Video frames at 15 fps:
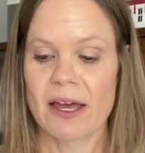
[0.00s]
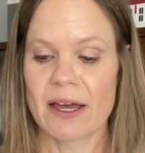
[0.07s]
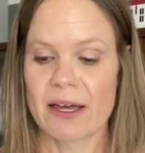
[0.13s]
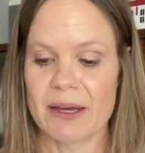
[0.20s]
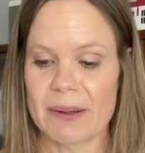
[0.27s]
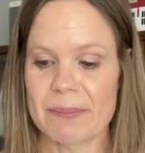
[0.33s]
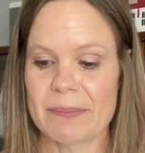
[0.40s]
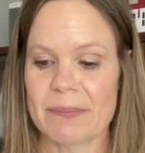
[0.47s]

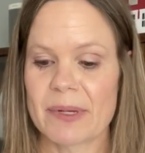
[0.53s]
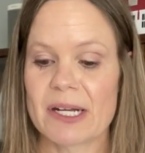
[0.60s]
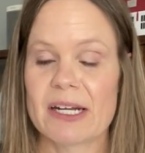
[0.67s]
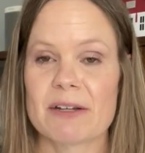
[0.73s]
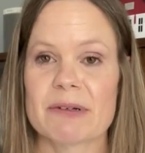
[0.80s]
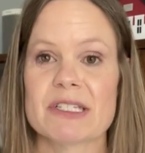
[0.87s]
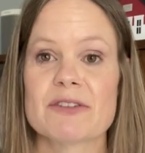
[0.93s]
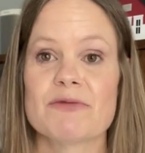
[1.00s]
But
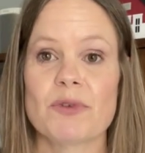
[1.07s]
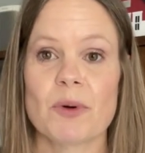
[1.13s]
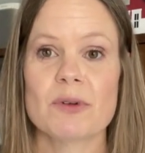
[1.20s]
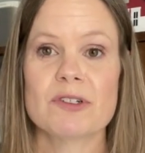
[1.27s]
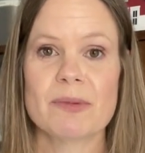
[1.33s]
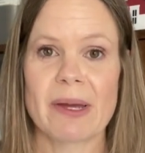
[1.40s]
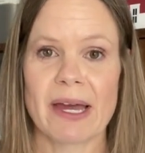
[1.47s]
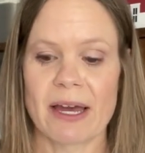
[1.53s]
anyways,
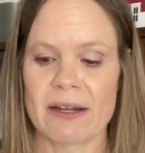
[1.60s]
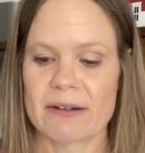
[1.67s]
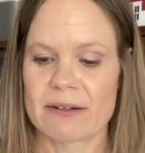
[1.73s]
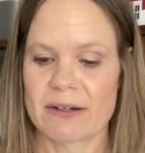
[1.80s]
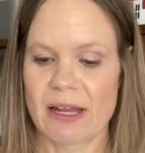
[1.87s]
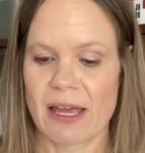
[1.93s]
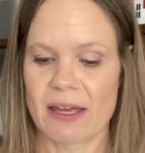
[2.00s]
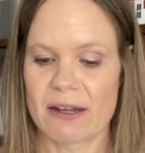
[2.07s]
fold your mat
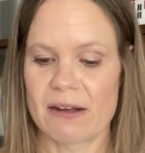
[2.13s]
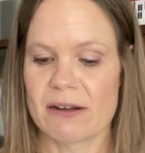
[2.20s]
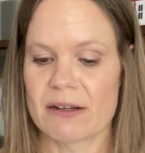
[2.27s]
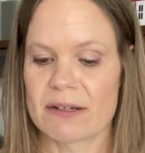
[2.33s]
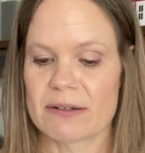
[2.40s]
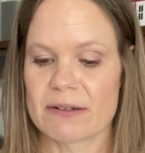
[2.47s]
and